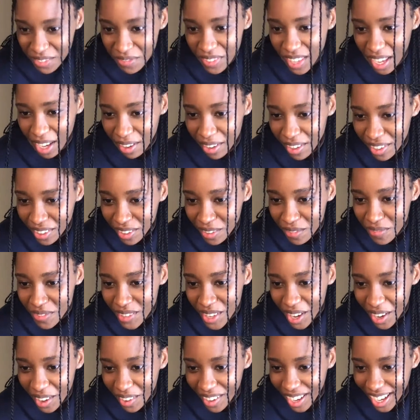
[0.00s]
All
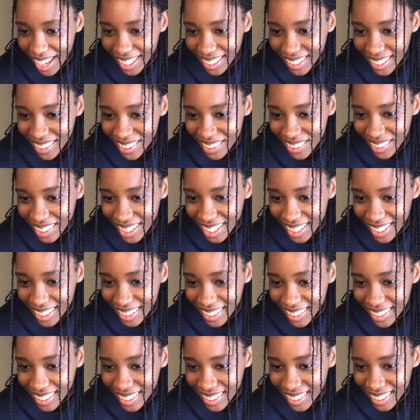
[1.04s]
right, are
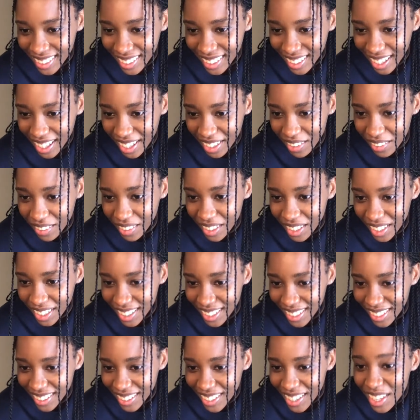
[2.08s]
you
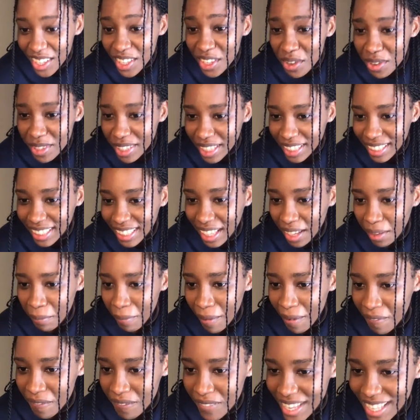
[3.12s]
ready? You can kick
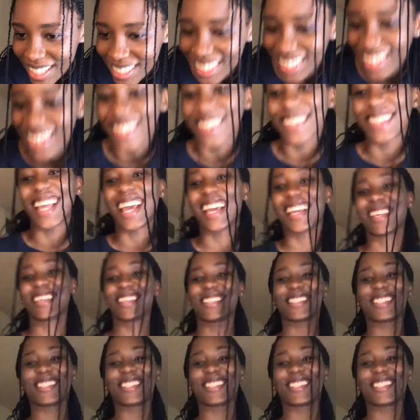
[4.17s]
my face and I thank you.